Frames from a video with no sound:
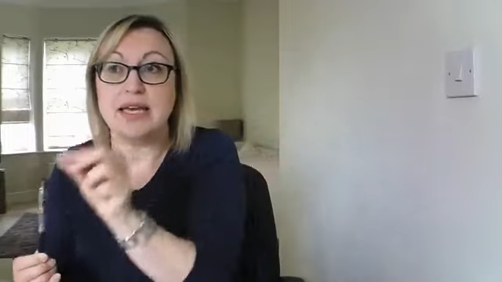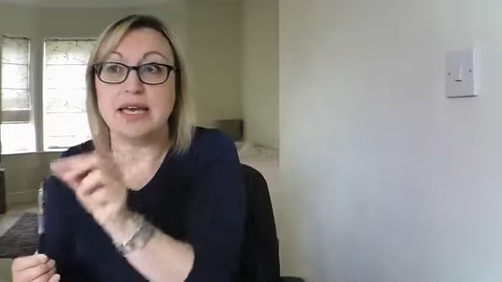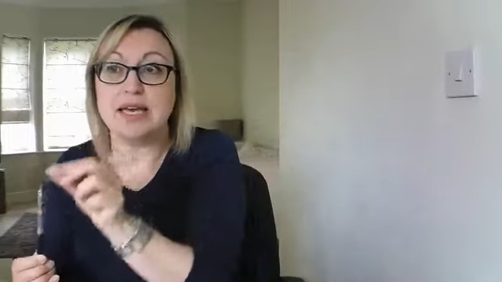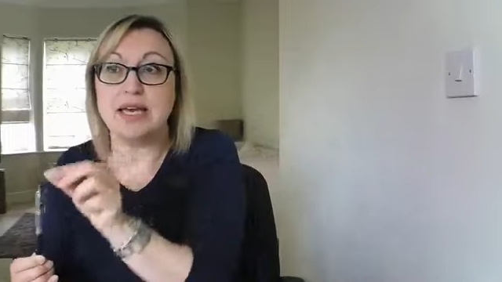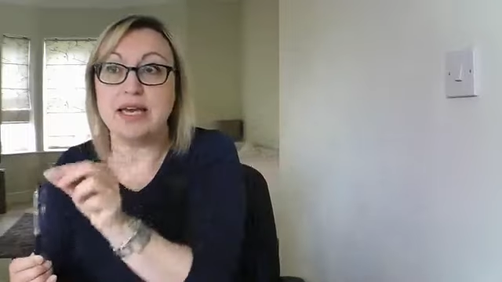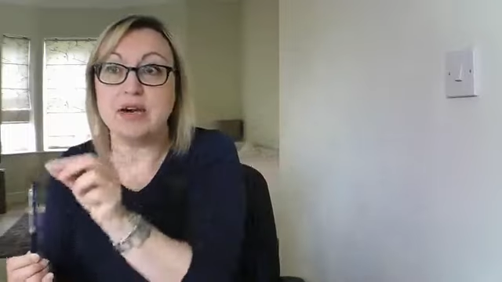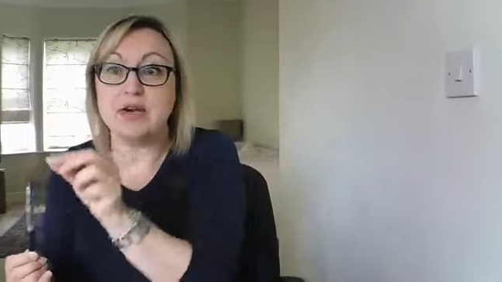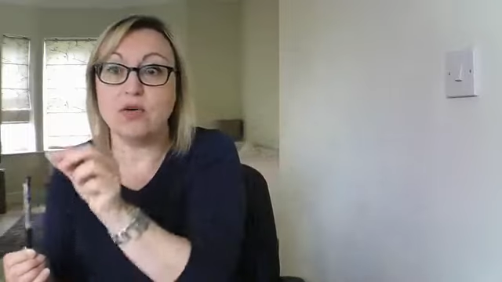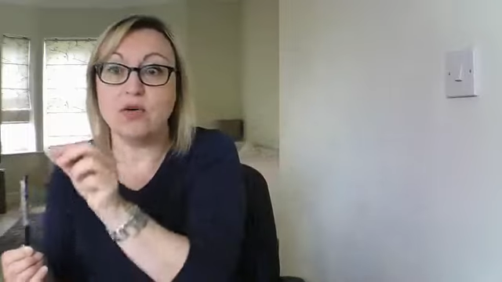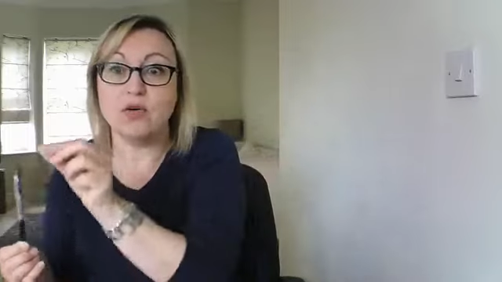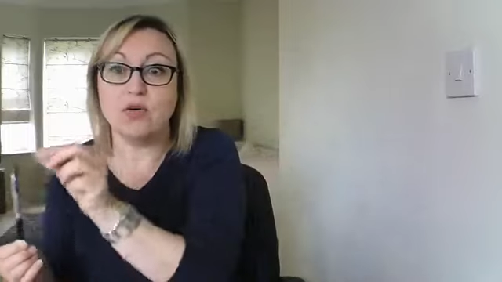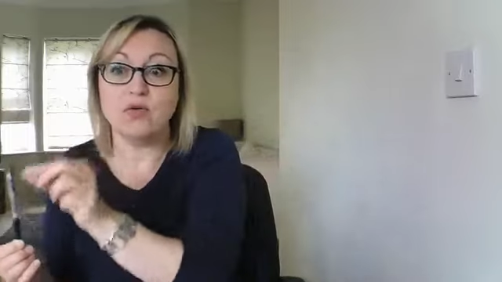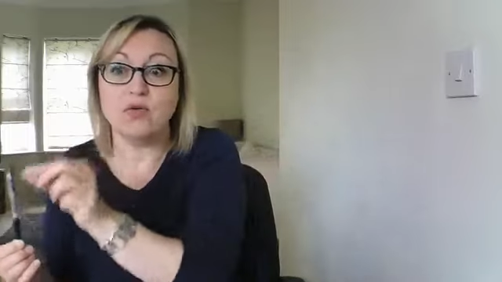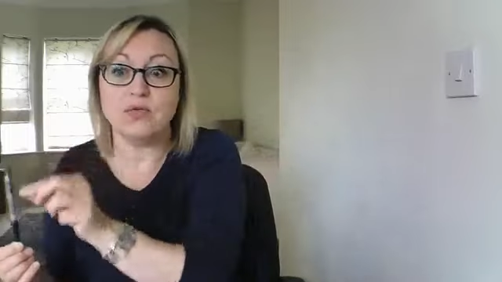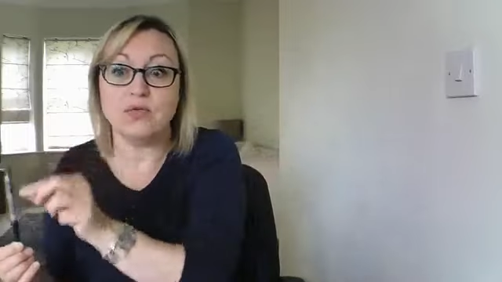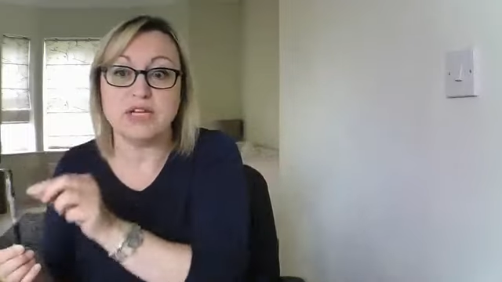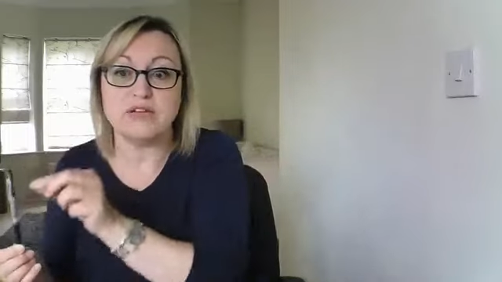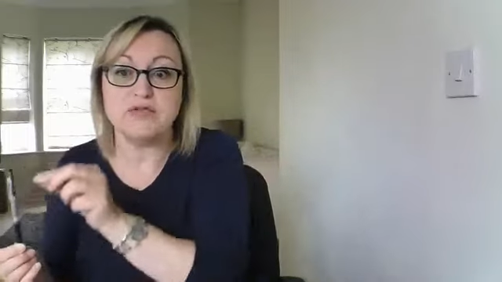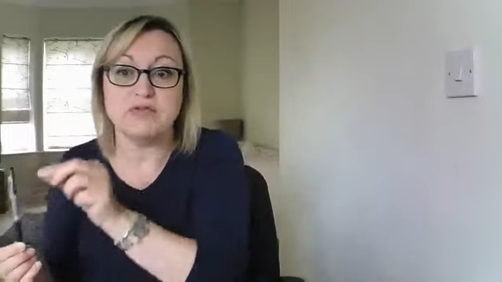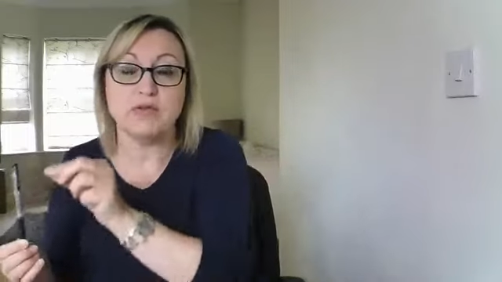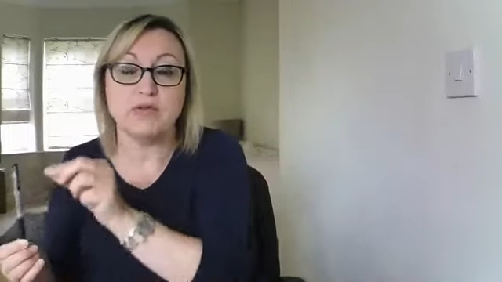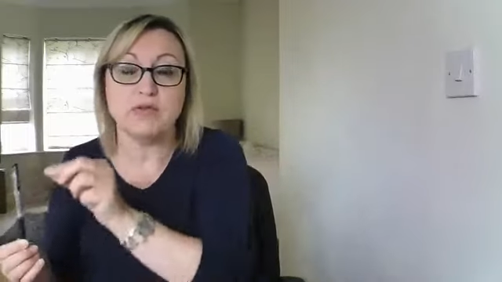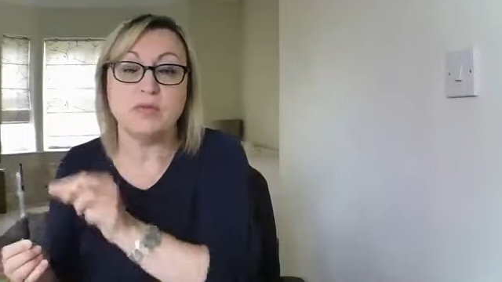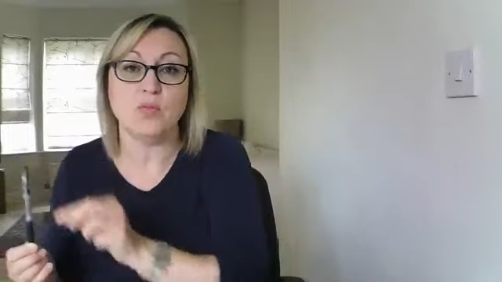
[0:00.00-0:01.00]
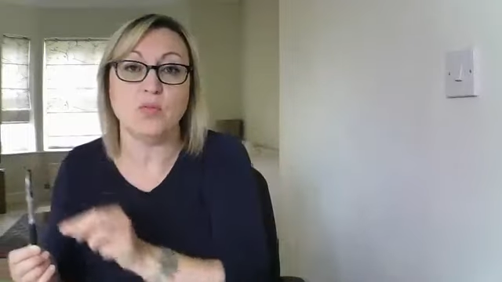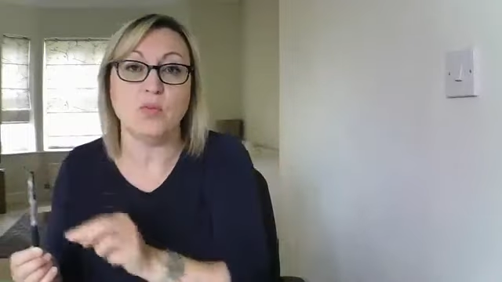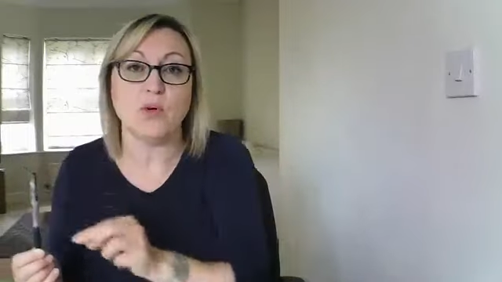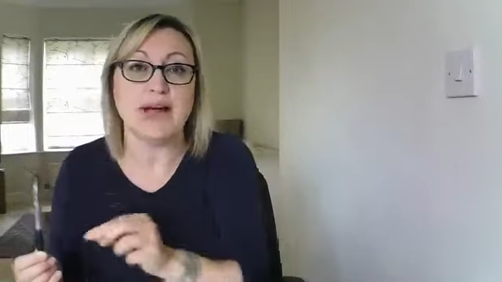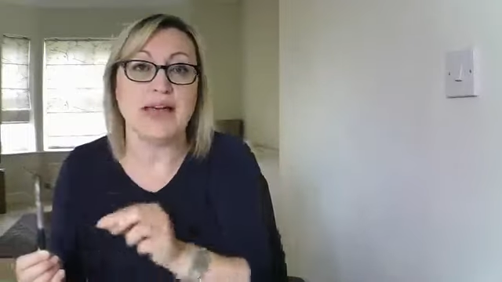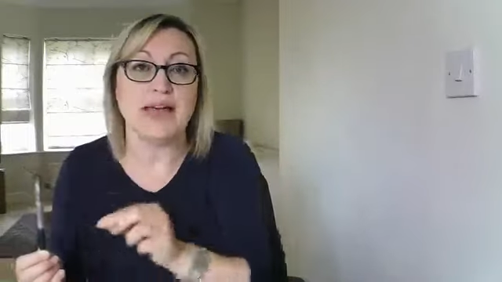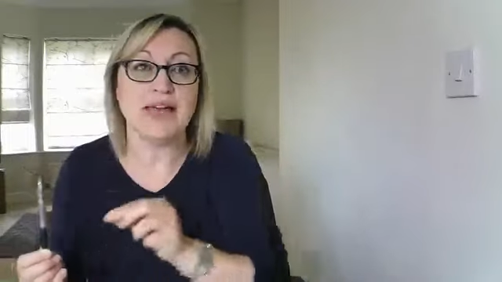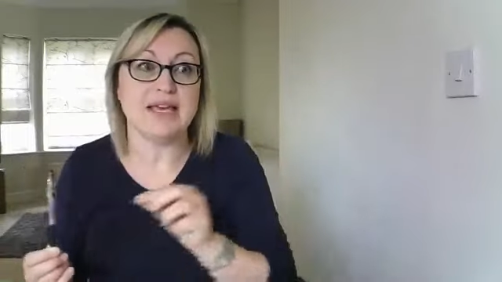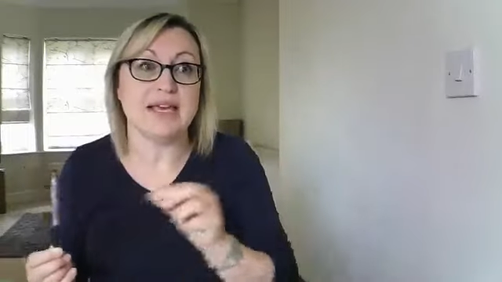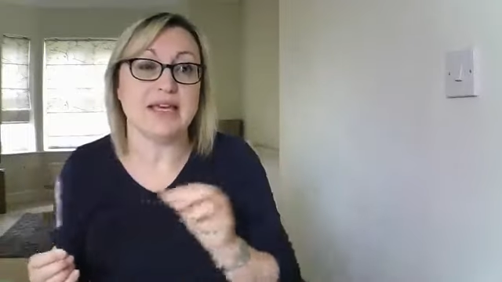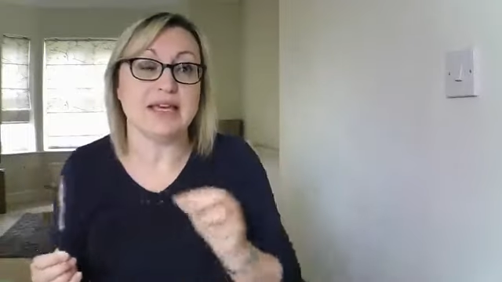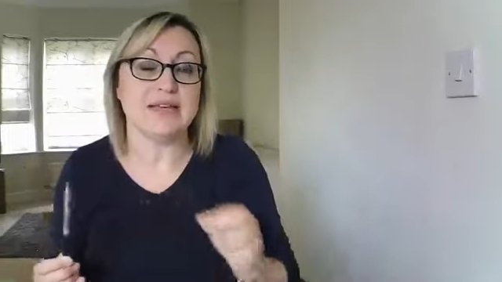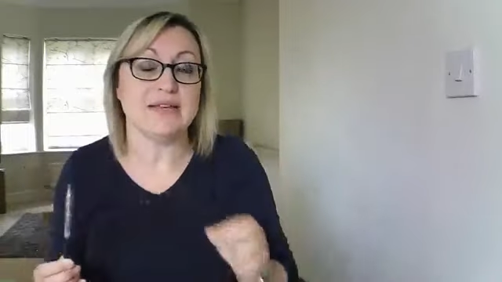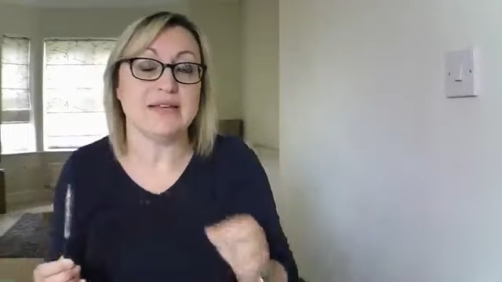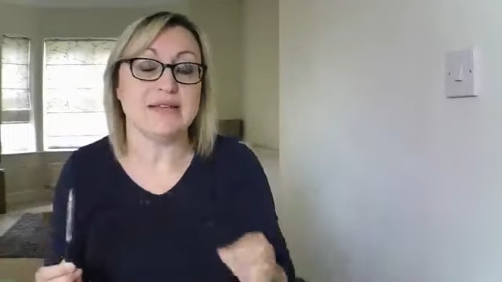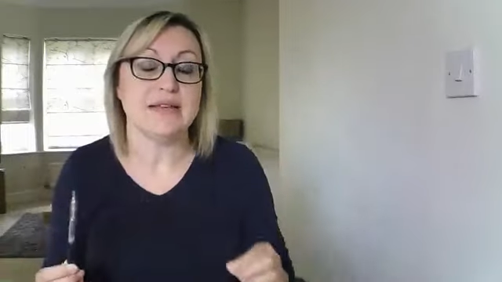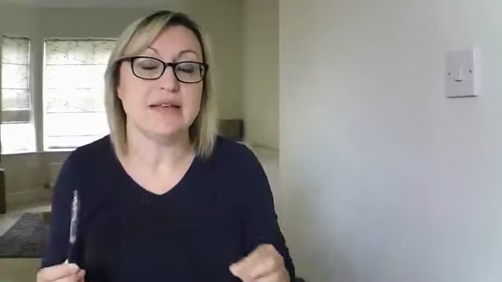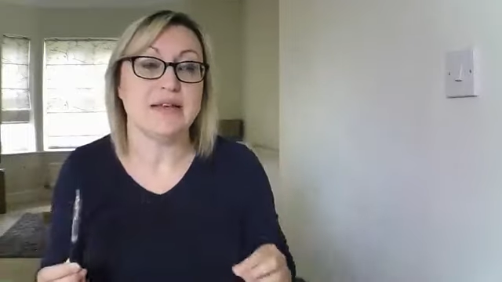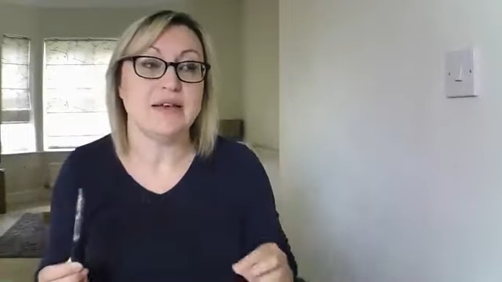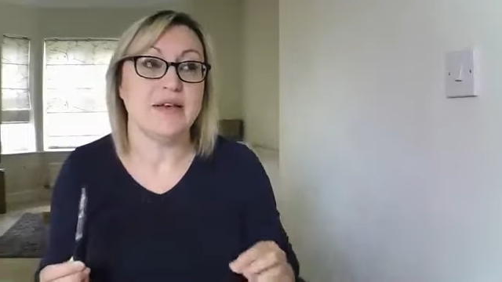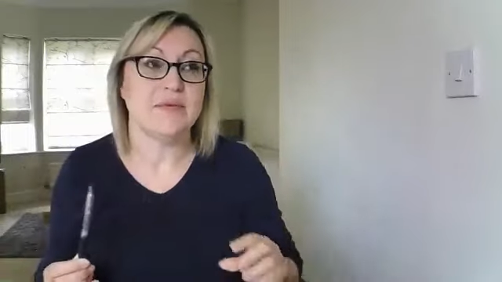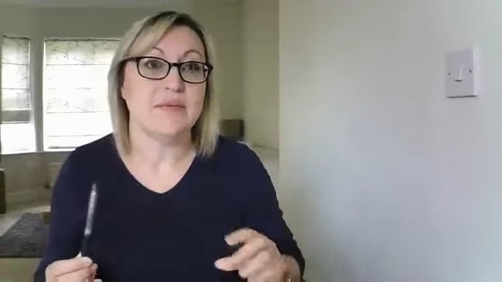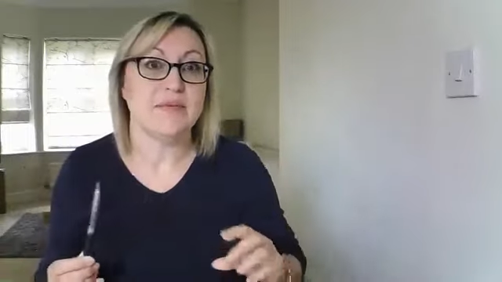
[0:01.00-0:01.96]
in all different ways.